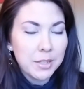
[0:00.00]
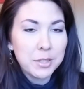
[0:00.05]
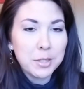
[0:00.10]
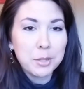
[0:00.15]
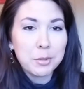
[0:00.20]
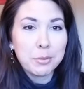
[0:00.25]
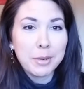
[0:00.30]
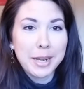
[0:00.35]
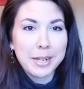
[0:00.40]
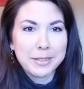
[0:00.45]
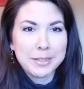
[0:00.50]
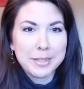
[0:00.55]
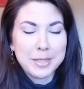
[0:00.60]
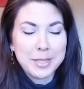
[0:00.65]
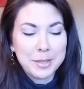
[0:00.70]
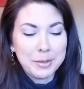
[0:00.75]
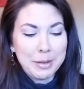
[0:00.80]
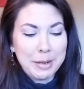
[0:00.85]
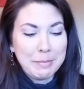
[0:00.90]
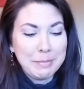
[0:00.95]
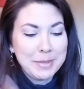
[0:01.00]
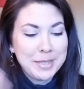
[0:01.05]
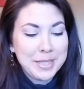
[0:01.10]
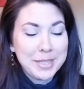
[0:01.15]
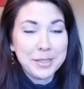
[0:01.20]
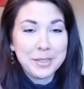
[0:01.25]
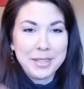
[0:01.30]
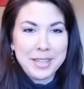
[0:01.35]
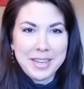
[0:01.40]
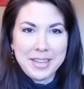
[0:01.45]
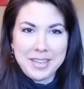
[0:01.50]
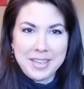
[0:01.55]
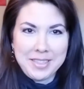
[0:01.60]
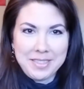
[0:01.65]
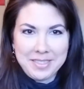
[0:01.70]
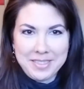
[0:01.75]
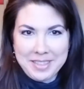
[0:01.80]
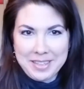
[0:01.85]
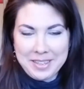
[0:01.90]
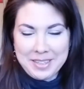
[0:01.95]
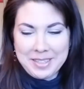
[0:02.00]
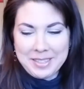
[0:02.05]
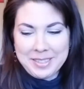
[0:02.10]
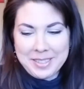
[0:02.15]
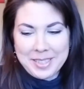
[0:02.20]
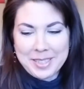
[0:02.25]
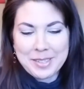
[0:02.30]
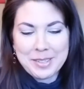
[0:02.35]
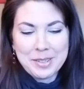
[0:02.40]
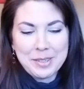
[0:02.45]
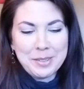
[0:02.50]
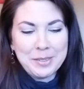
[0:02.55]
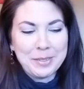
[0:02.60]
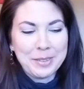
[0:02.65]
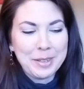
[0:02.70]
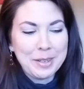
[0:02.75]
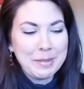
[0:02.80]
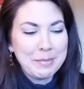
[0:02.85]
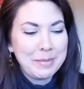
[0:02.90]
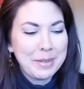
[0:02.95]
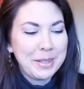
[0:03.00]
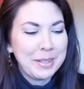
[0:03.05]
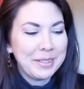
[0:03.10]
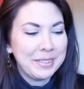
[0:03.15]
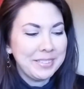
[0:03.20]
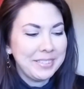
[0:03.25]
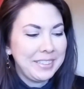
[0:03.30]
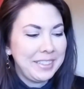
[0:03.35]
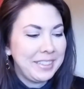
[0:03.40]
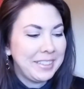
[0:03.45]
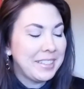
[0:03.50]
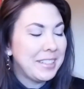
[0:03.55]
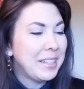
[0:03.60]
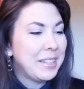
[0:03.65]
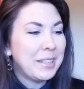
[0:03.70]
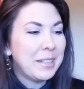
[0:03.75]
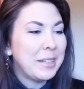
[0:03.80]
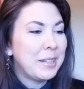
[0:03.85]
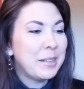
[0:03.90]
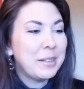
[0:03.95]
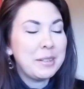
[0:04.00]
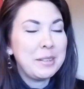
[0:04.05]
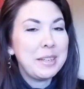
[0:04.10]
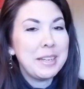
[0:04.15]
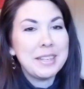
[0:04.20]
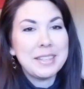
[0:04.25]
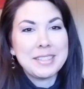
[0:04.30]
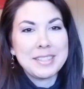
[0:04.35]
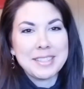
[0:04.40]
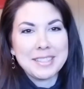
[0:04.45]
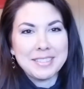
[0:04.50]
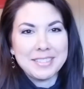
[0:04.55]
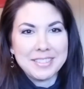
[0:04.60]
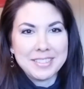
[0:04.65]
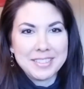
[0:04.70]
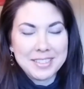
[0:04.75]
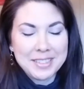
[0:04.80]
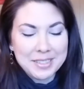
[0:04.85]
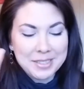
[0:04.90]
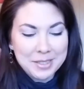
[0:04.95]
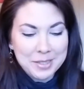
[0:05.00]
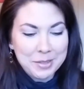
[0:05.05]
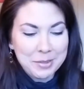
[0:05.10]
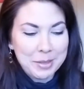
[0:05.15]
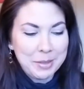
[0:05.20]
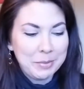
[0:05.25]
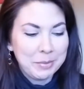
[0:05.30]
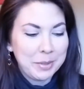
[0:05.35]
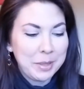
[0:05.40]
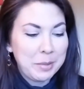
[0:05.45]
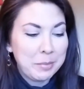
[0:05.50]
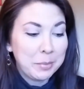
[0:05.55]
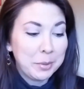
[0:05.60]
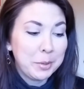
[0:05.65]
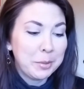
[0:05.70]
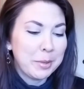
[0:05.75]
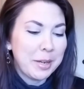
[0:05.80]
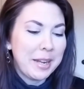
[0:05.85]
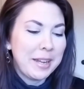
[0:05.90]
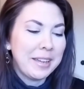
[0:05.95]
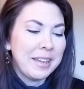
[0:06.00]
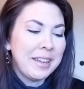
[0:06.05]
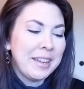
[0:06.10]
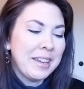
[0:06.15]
direct, so I'm still kicking things over apparently. Oh yes, and this is Twin Flame Blu-ray.